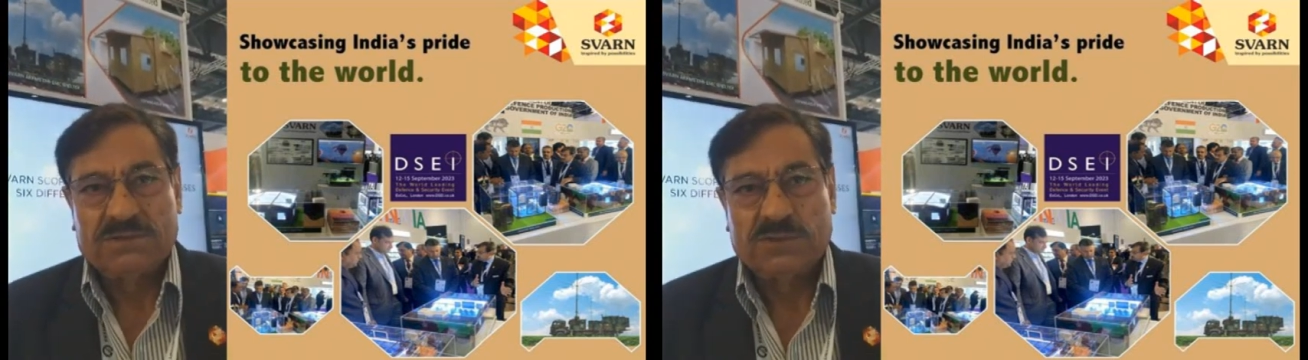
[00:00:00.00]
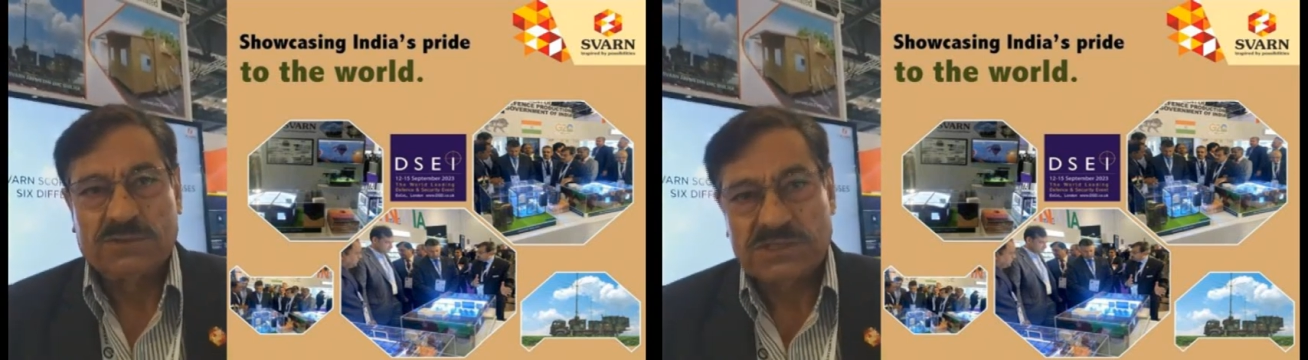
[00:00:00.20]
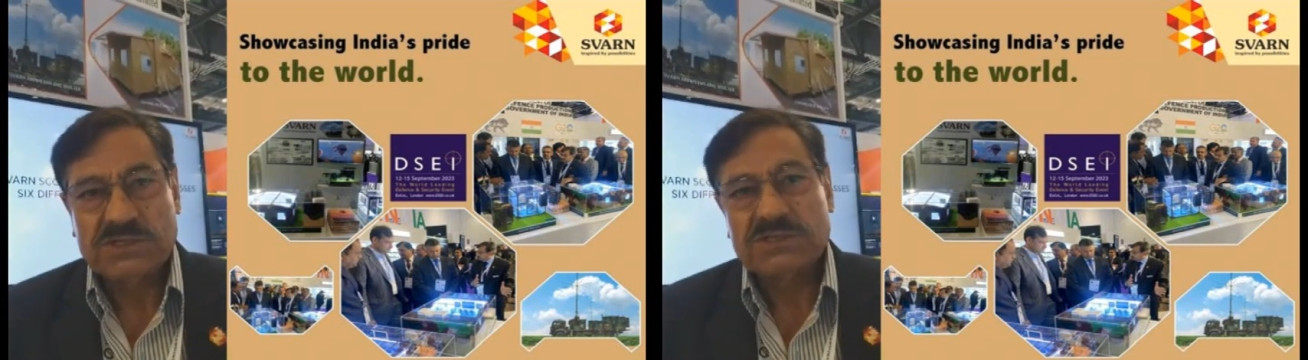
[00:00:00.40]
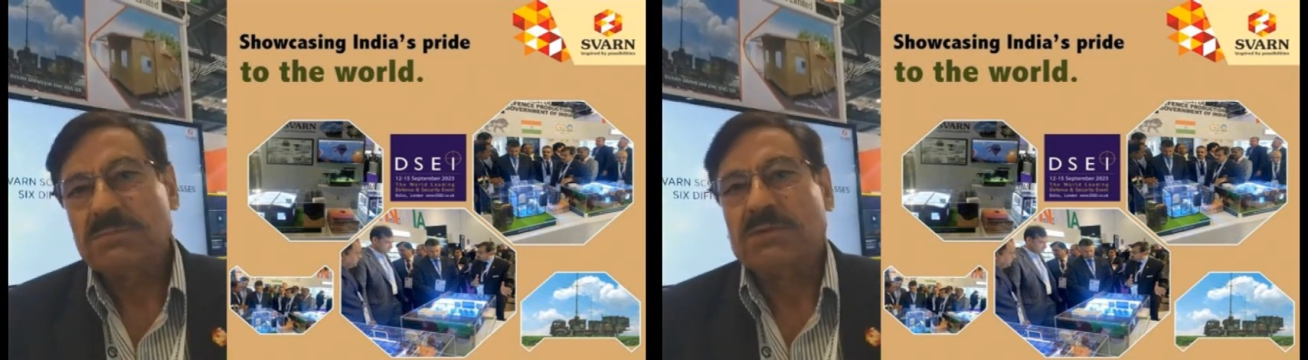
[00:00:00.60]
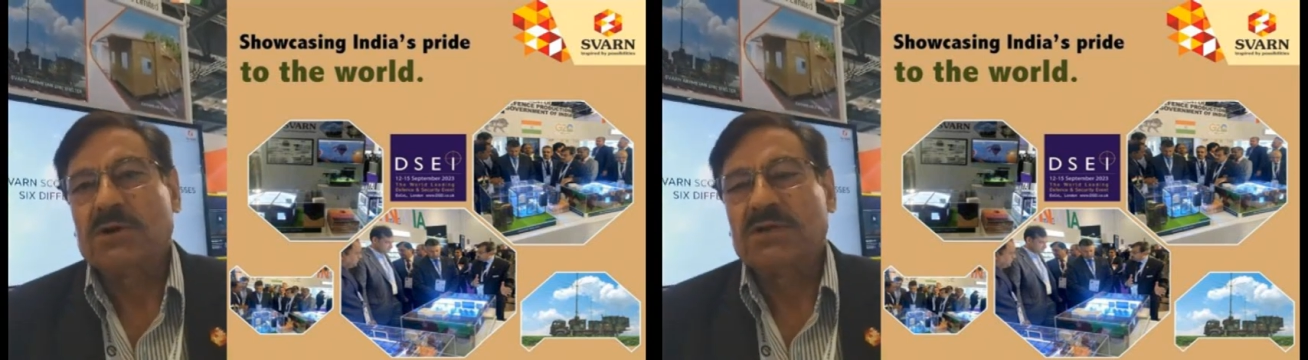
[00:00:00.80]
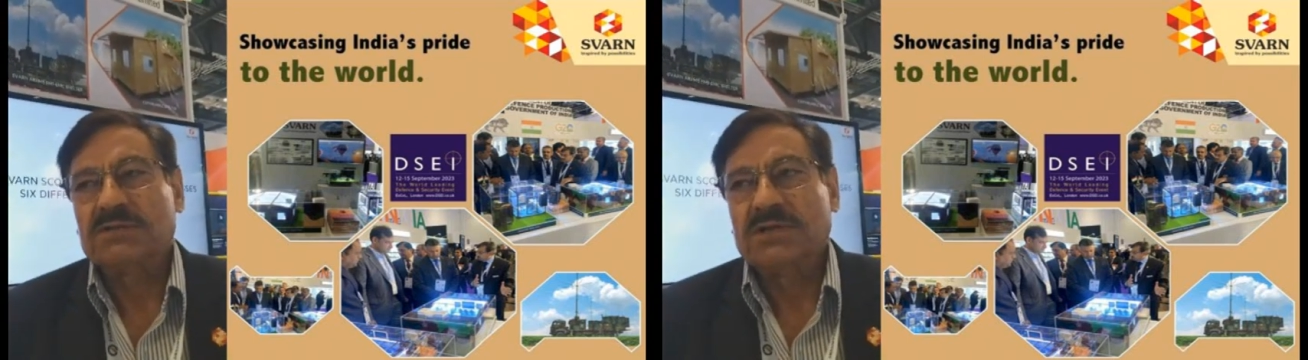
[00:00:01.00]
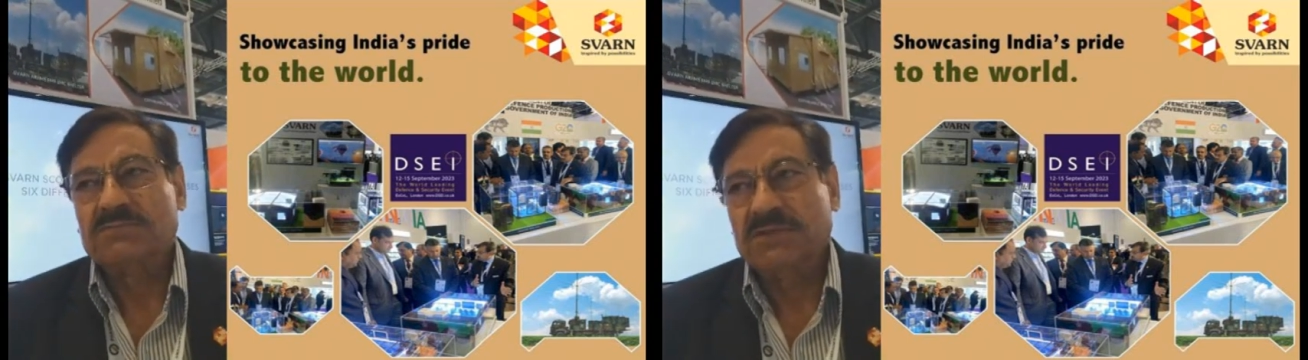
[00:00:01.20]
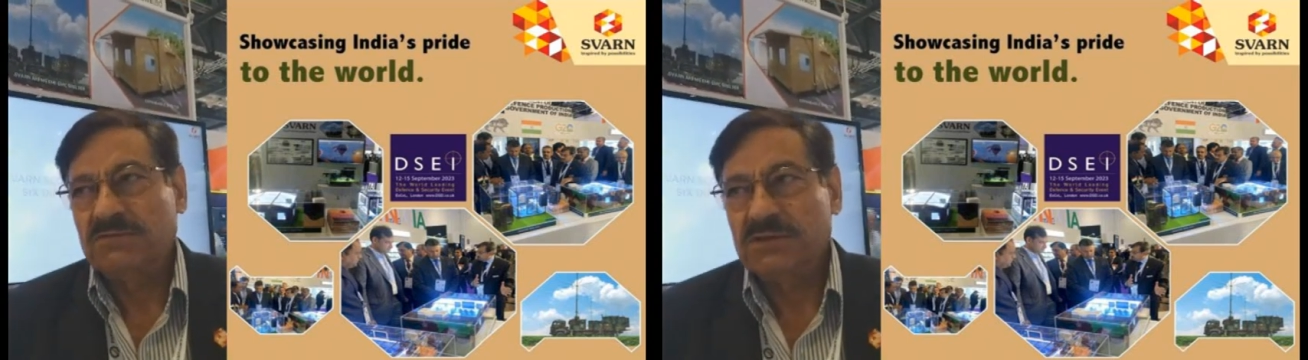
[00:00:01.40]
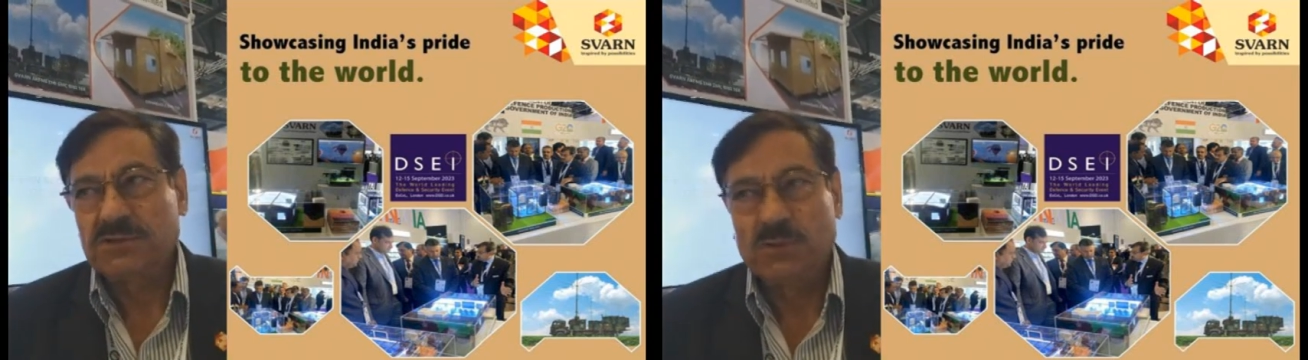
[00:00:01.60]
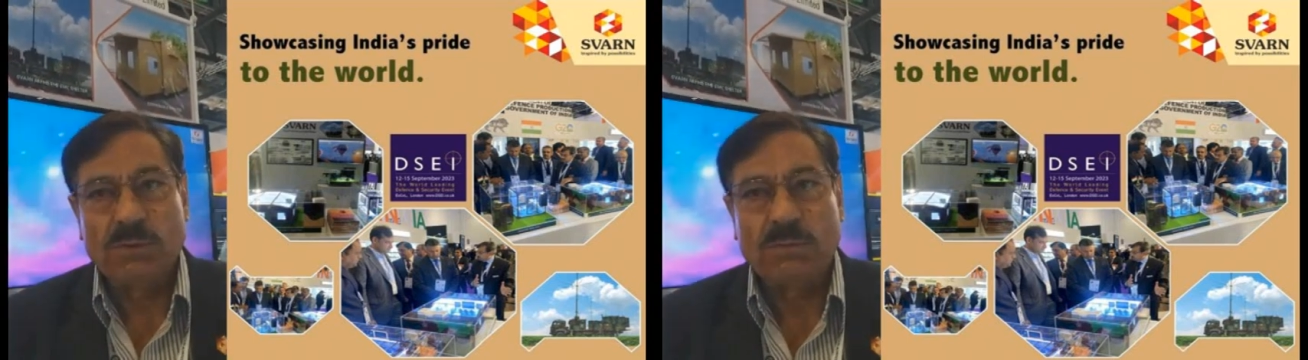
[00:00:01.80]
So this is the product that we wish
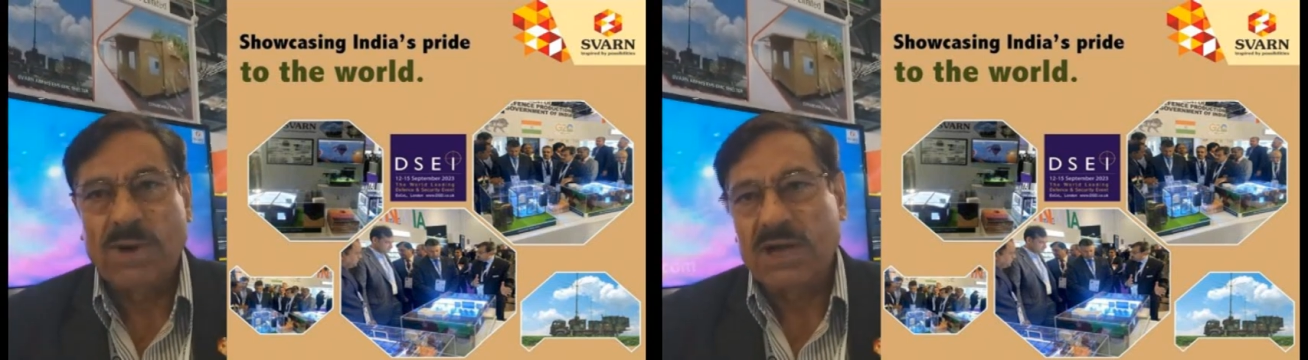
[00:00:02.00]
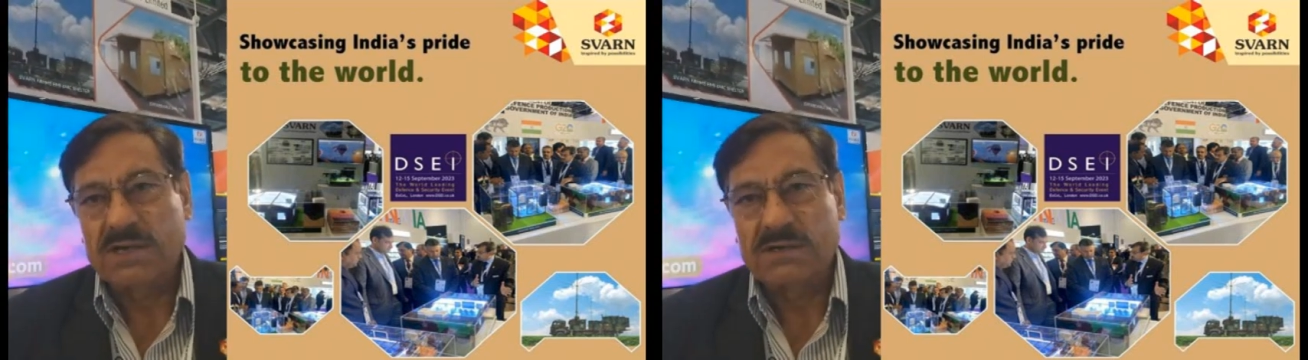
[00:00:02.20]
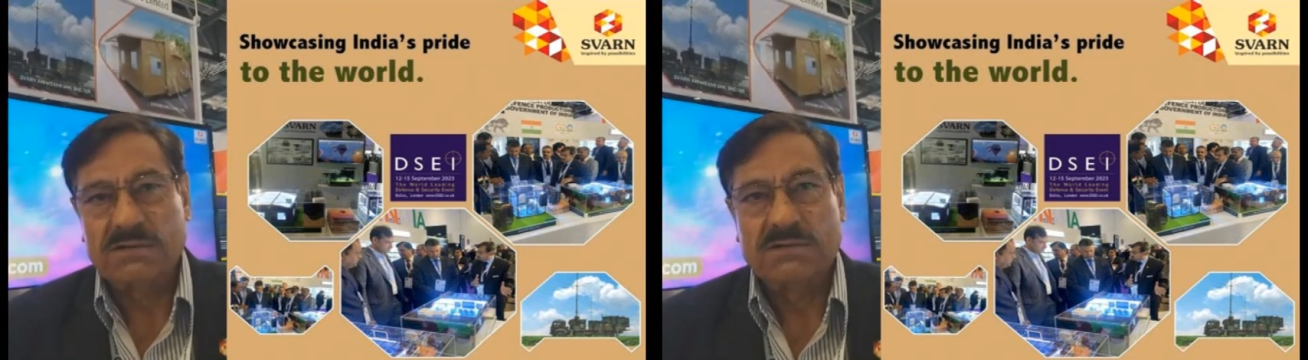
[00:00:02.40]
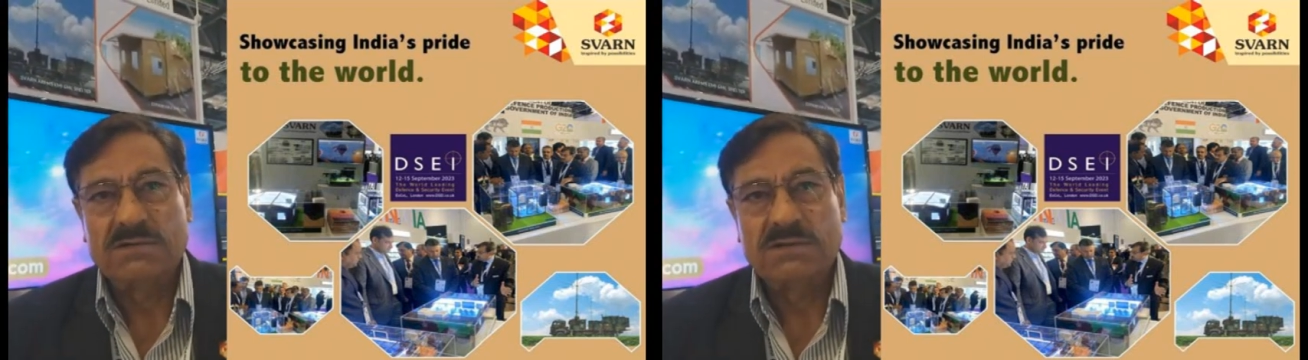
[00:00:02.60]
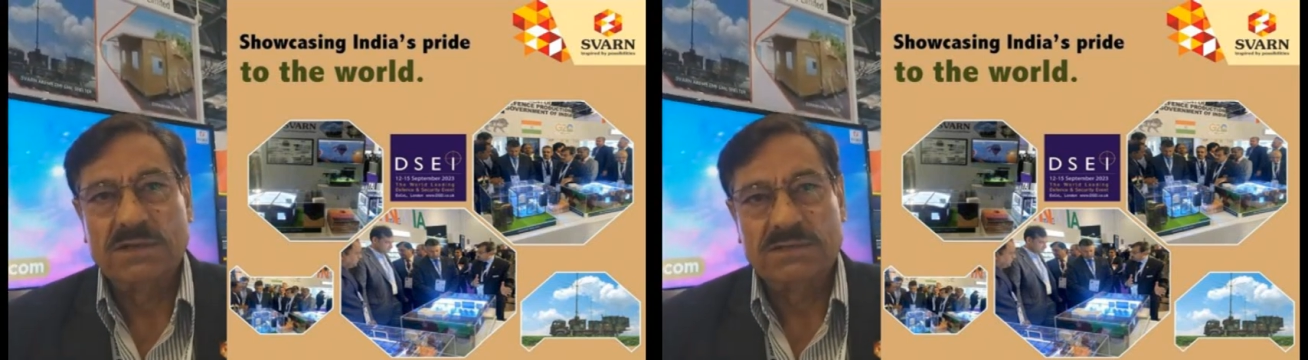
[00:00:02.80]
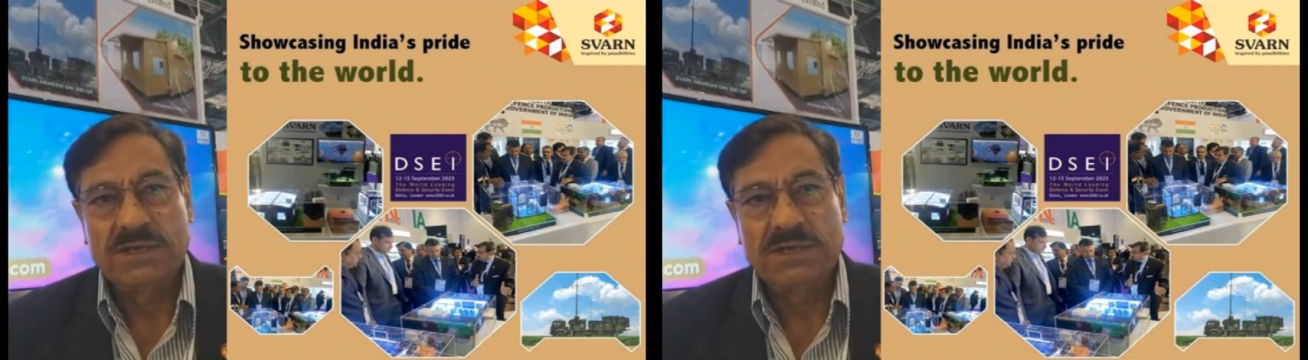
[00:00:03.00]
to market in